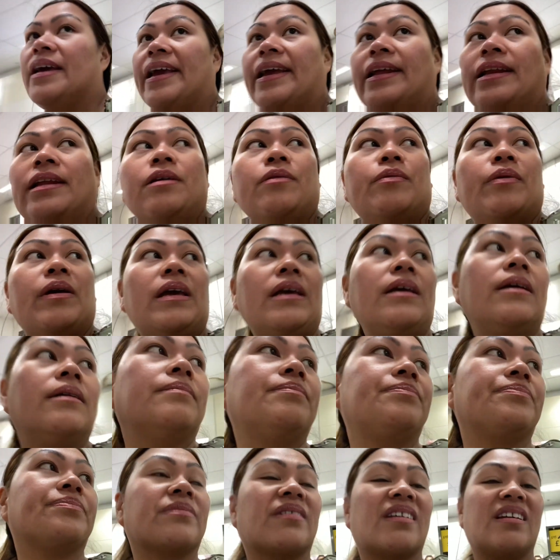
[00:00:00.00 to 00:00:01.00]
Anyway,
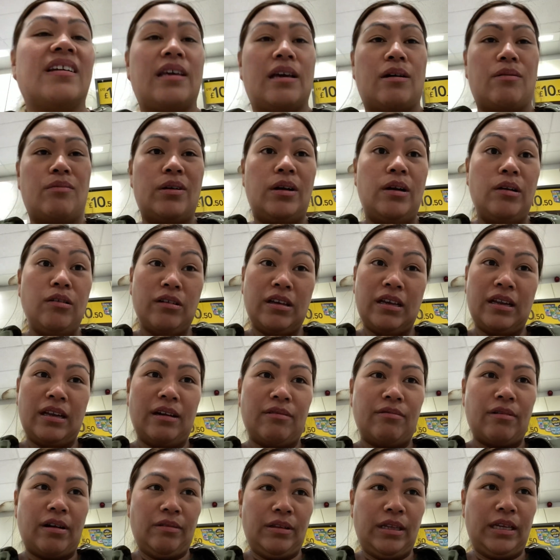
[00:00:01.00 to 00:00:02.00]
yeah, we're looking
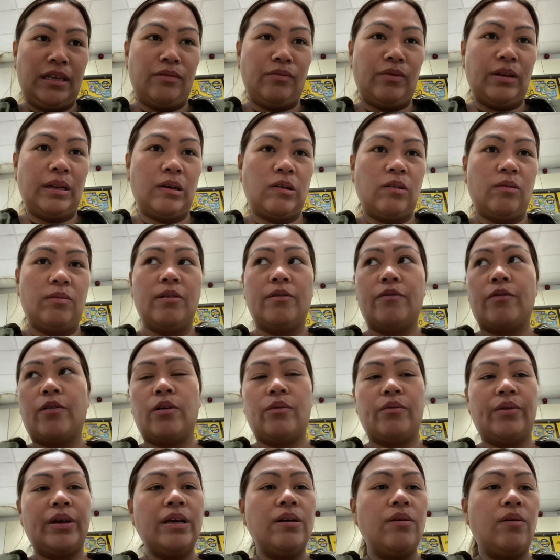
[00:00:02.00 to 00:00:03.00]
around in Wilko
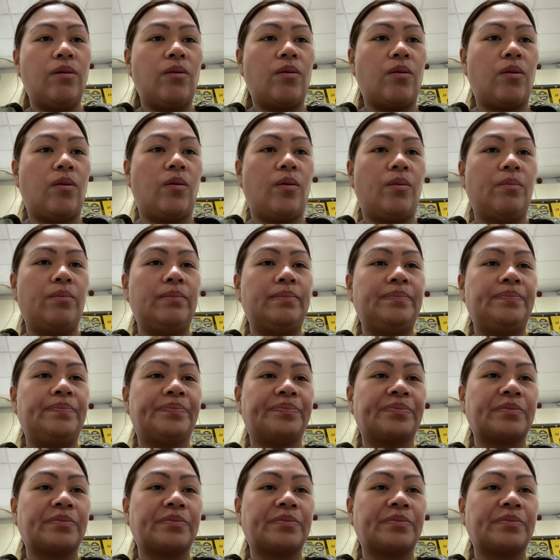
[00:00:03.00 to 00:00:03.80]
before we go home.